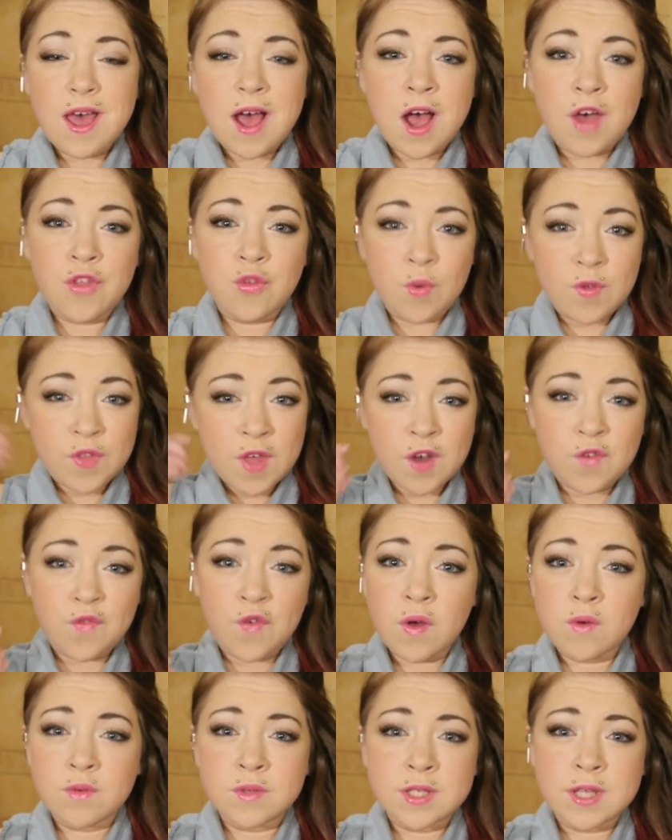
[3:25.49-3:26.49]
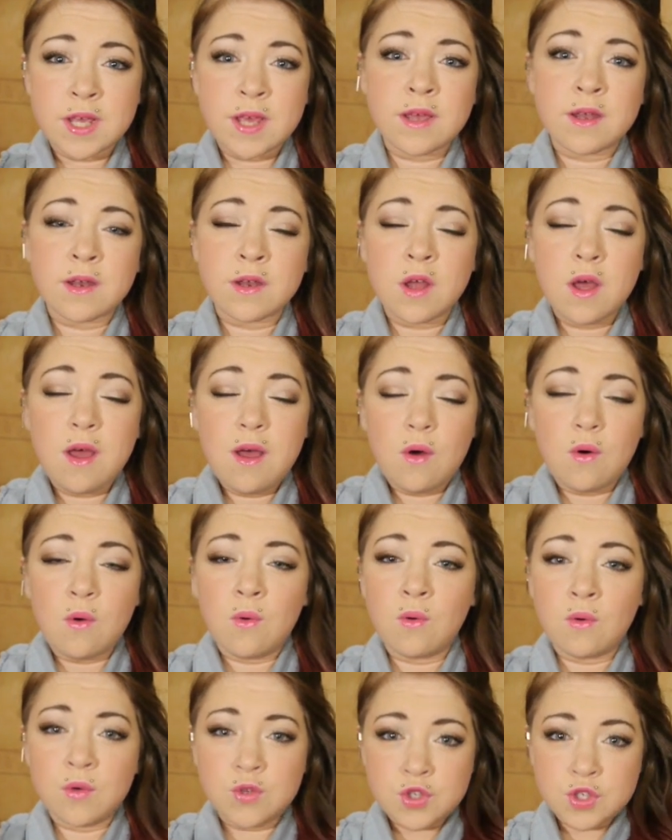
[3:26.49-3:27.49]
either with headphones in
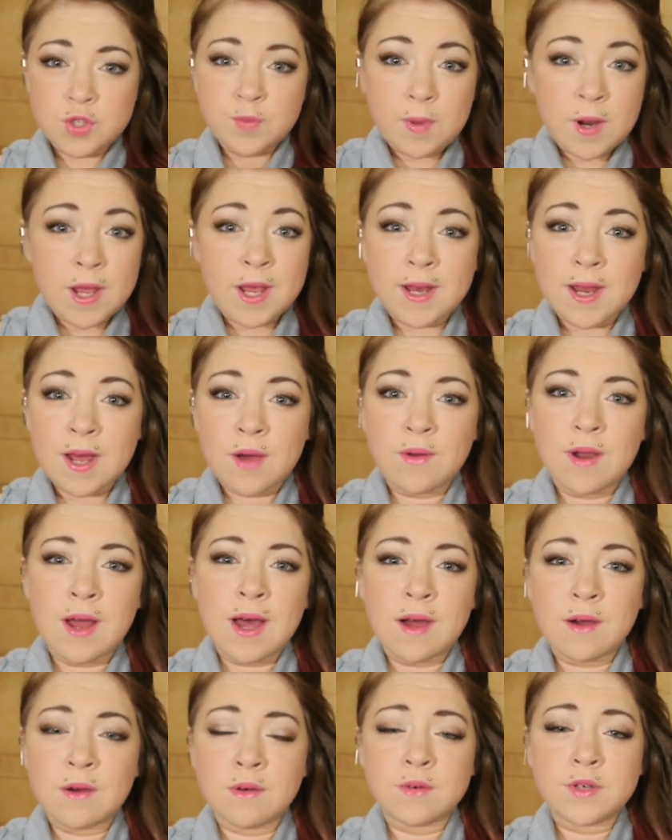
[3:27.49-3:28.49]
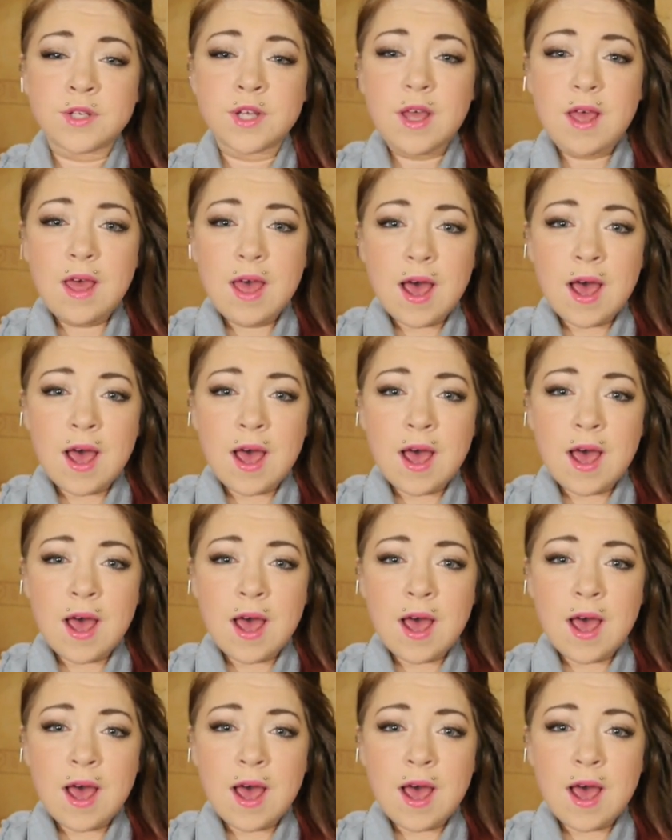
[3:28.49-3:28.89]
or just playing out loud.